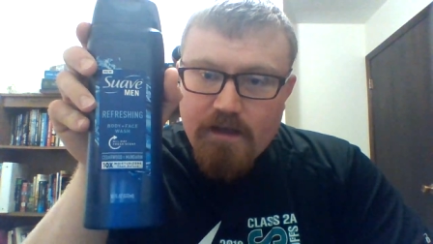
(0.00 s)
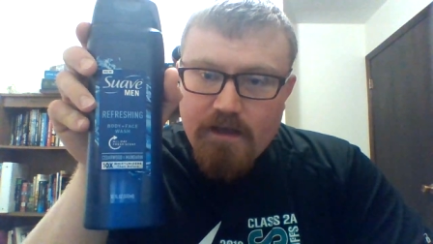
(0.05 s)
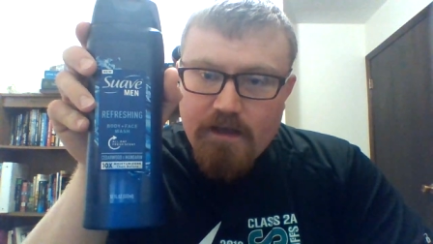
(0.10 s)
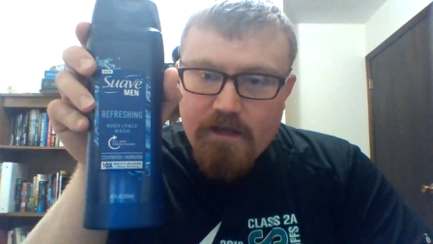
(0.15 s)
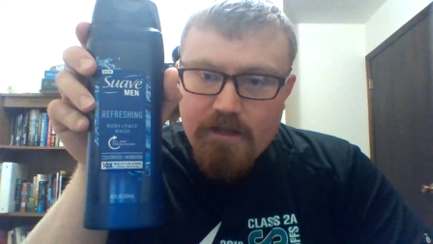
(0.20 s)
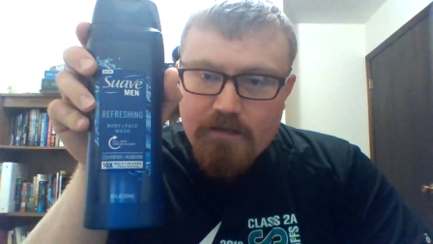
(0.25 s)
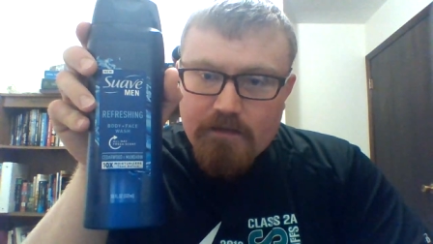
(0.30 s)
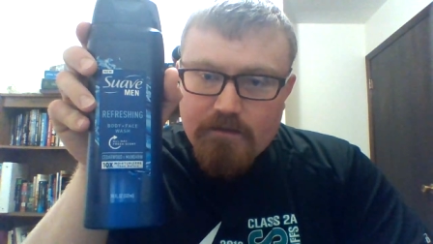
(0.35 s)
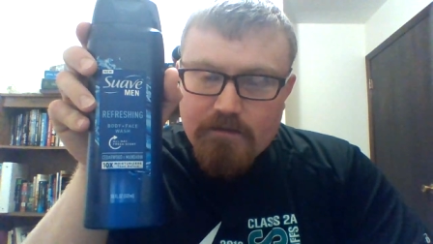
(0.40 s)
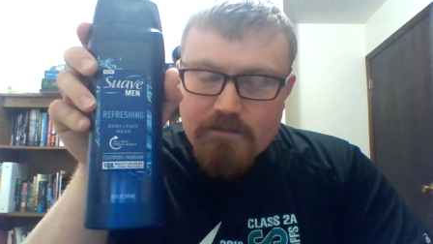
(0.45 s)

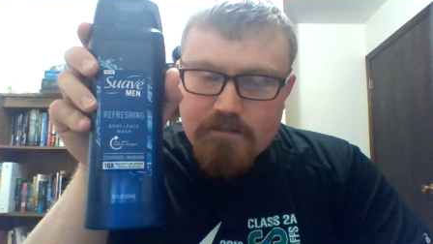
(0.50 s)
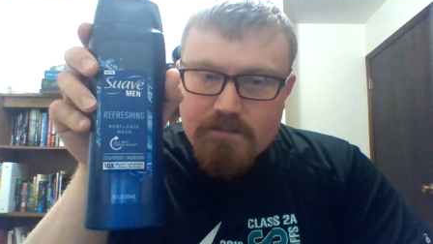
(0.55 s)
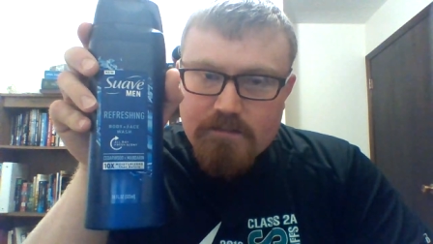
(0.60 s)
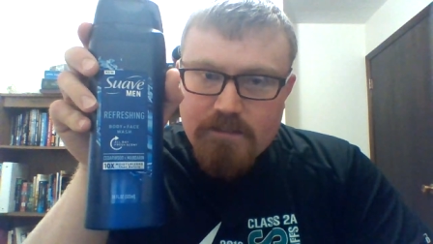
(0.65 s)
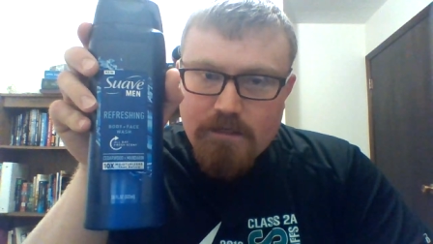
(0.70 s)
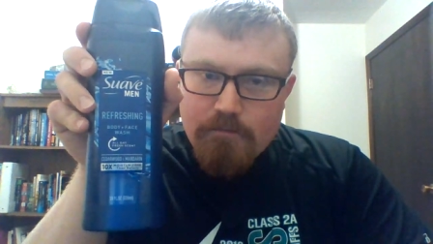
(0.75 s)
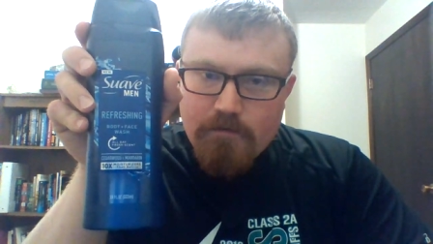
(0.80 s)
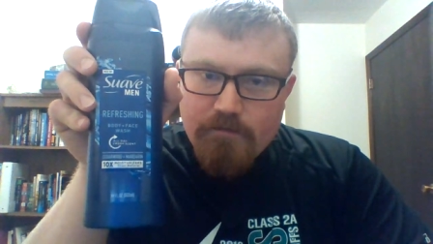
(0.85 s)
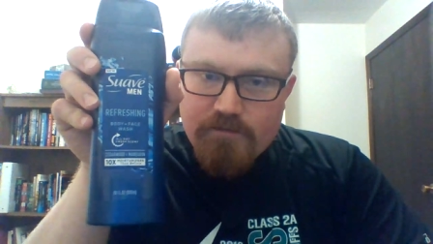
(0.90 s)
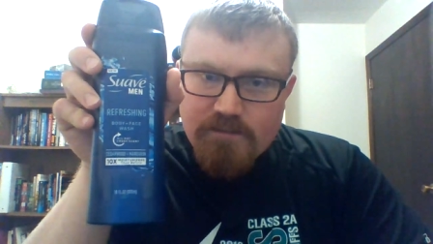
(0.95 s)
and
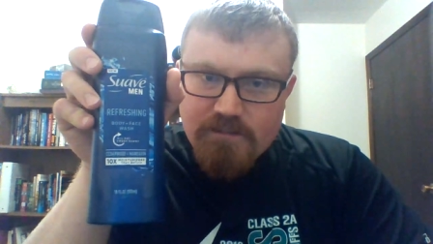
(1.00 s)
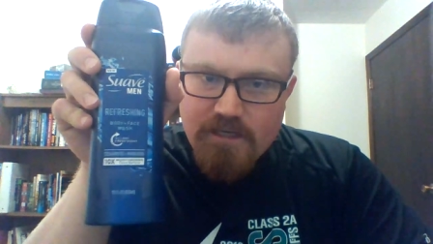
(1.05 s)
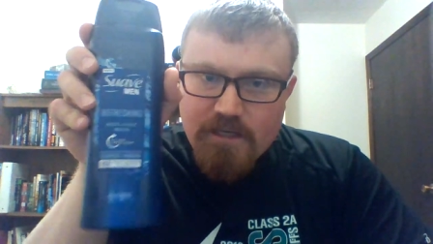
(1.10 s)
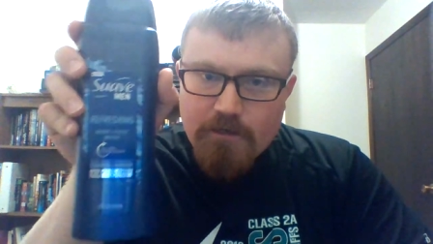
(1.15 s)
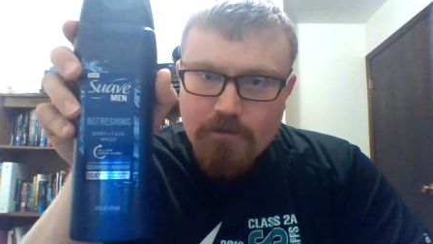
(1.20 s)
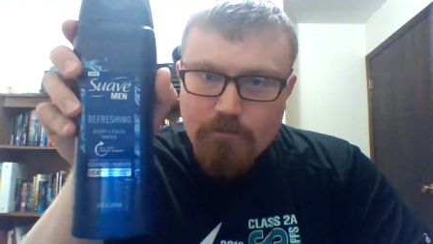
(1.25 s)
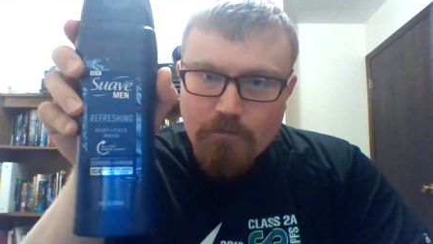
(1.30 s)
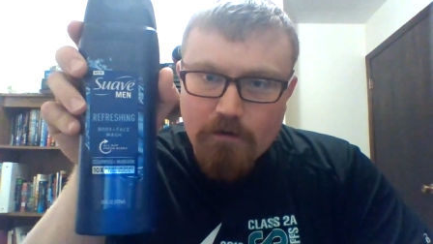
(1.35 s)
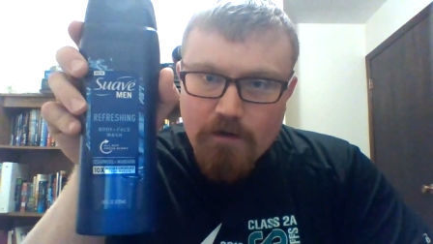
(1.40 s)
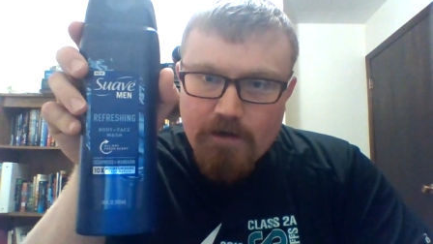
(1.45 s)
some of
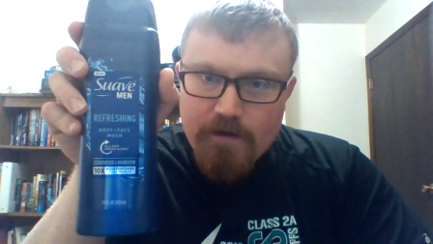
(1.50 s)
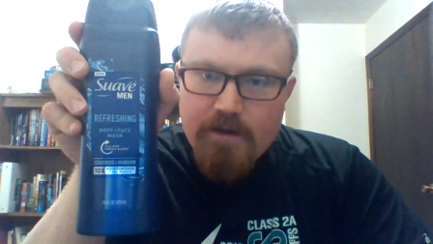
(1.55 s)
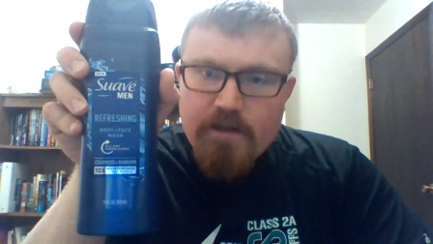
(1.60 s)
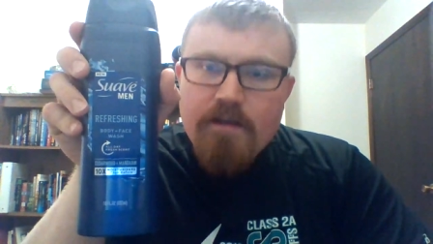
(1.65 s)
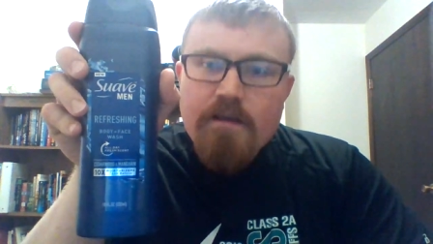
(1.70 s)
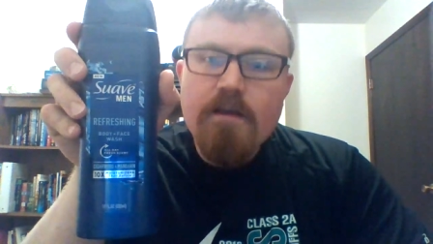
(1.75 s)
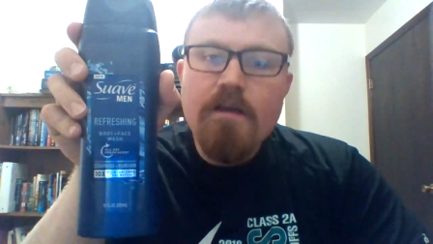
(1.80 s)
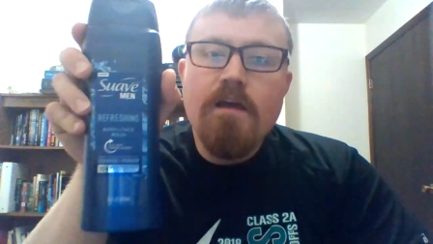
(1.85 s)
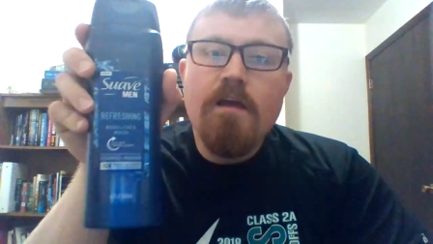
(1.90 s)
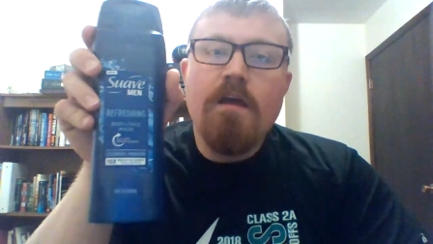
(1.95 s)
cedar wood.
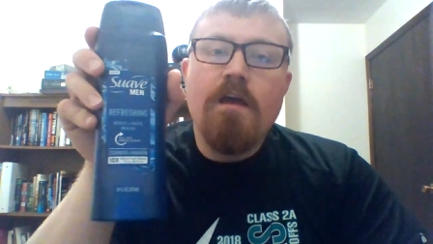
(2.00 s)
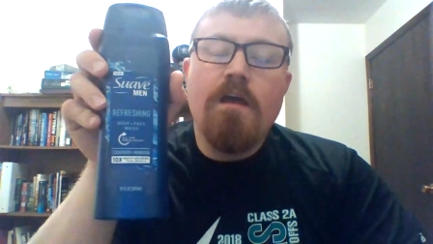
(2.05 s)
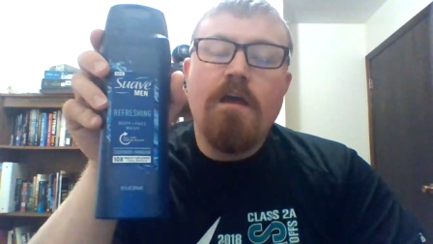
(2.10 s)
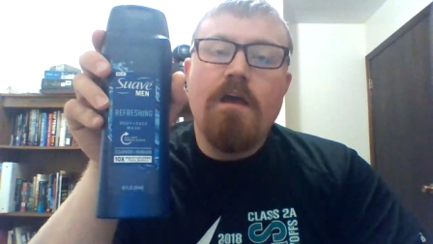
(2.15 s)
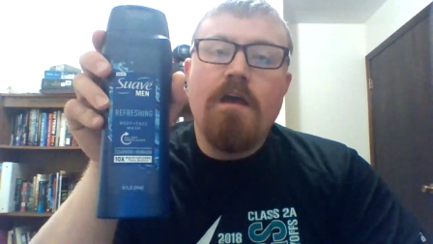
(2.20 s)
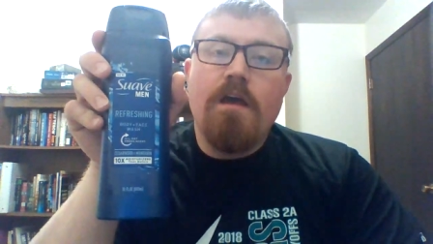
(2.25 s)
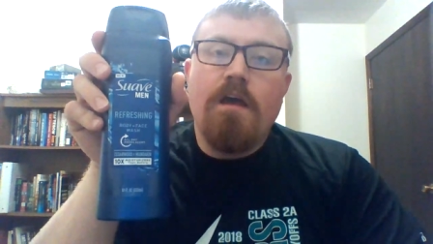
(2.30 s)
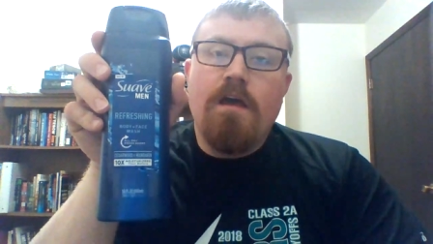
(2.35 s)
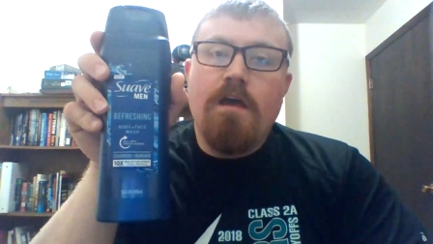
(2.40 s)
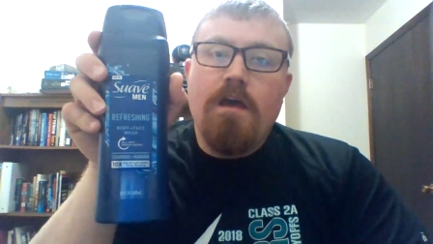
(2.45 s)

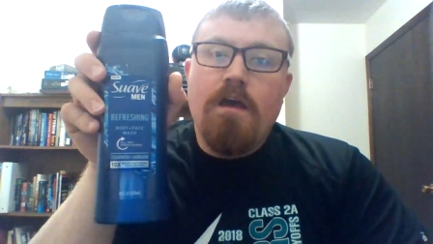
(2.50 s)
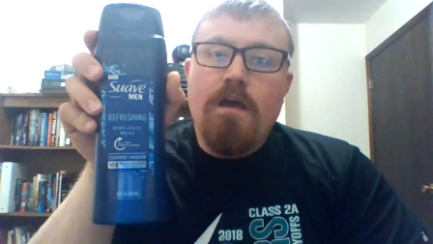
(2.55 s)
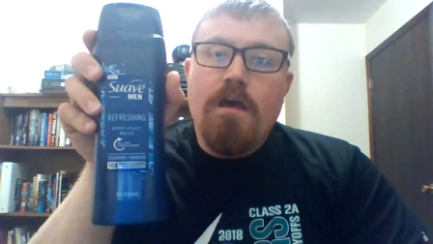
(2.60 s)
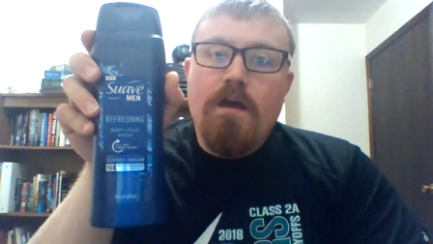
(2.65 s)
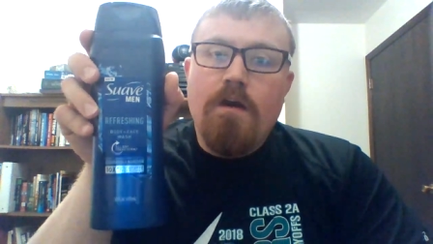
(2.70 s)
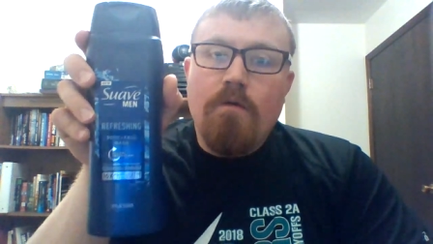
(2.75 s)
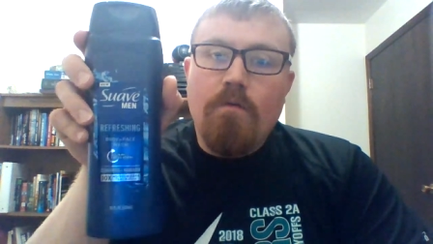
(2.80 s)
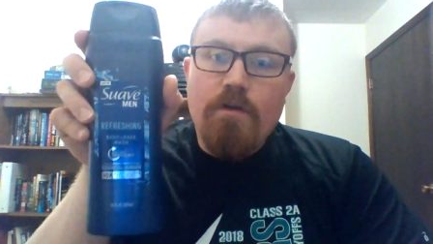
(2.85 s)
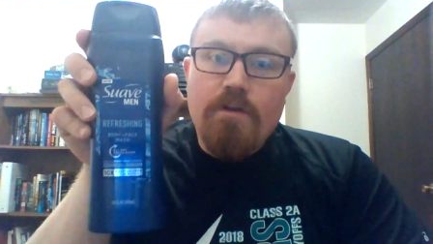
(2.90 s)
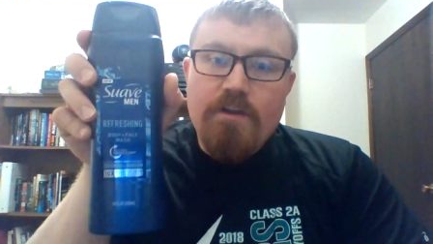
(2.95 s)

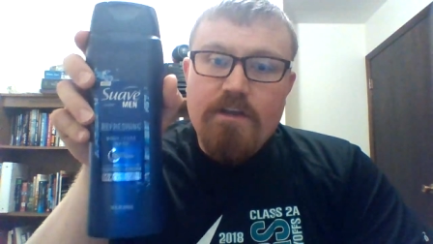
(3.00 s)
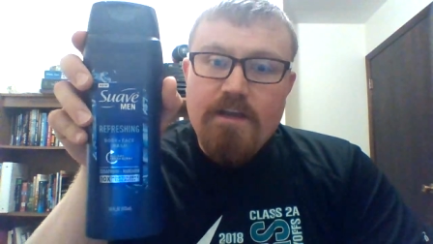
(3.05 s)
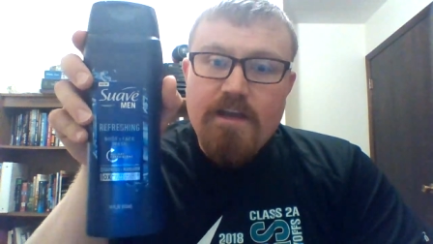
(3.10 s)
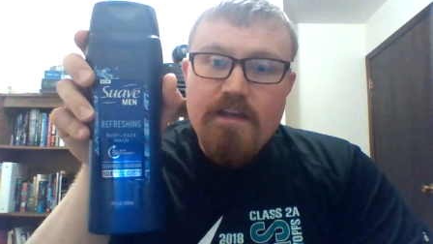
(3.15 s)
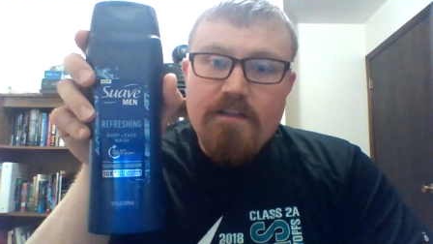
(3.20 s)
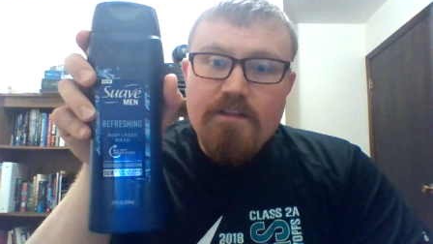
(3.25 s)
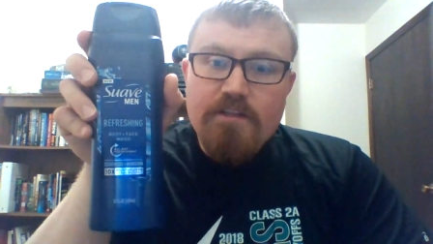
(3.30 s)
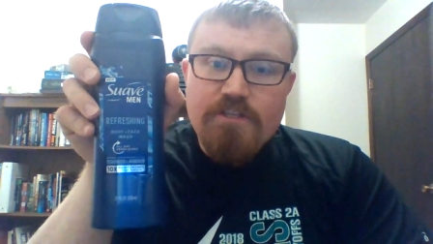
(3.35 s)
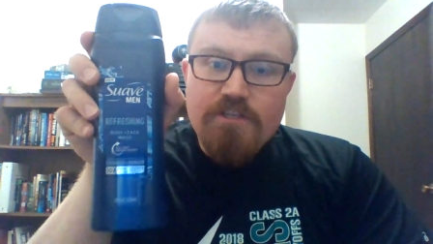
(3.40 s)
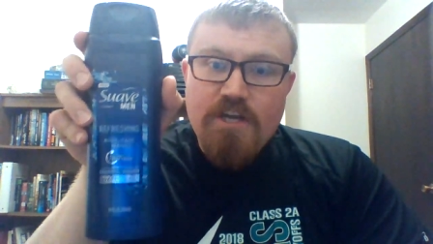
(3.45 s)
When you
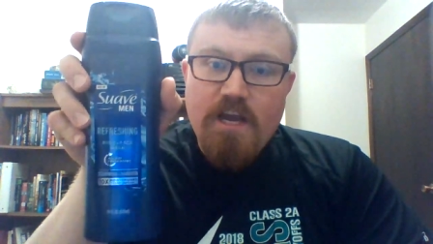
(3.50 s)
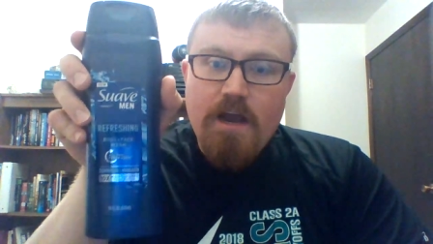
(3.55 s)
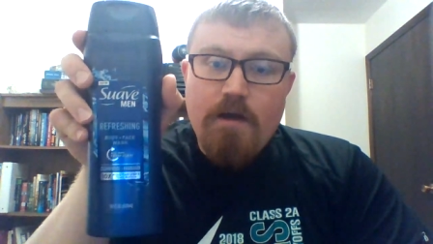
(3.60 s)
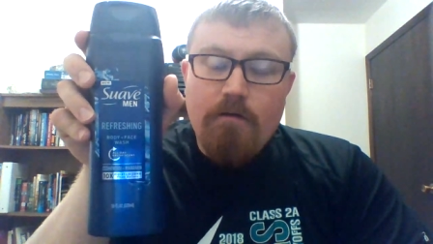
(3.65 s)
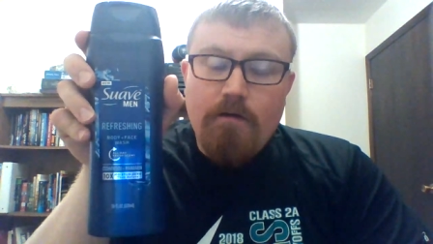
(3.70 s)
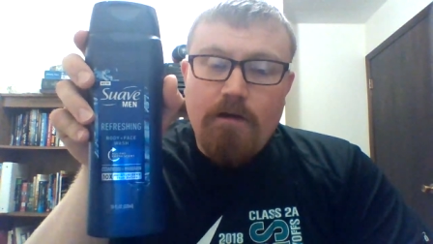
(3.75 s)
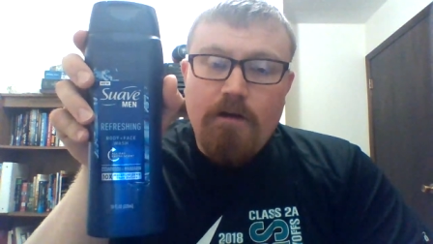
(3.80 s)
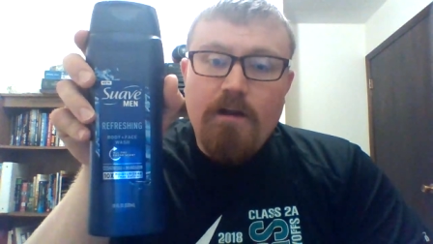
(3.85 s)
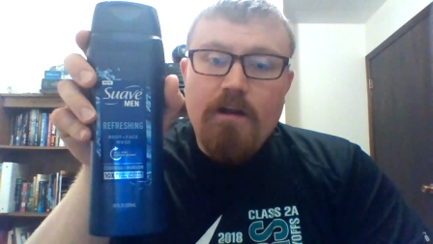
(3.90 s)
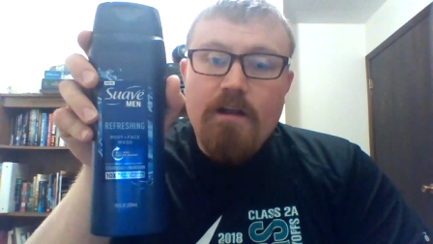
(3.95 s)
get in the
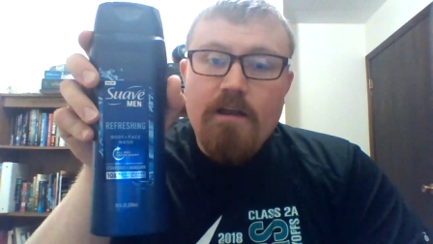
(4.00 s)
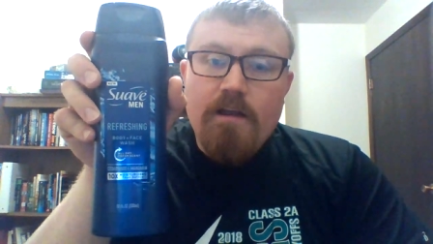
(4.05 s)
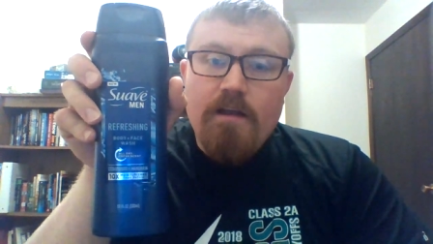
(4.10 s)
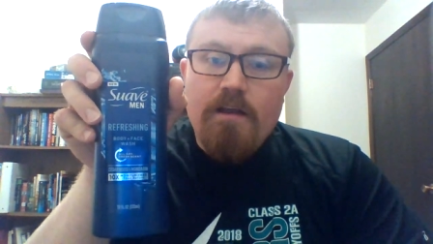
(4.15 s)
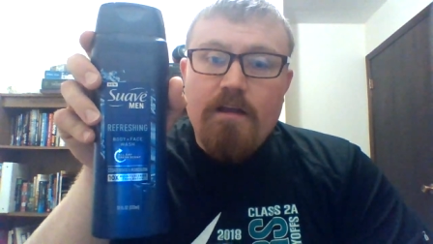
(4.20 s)
shower,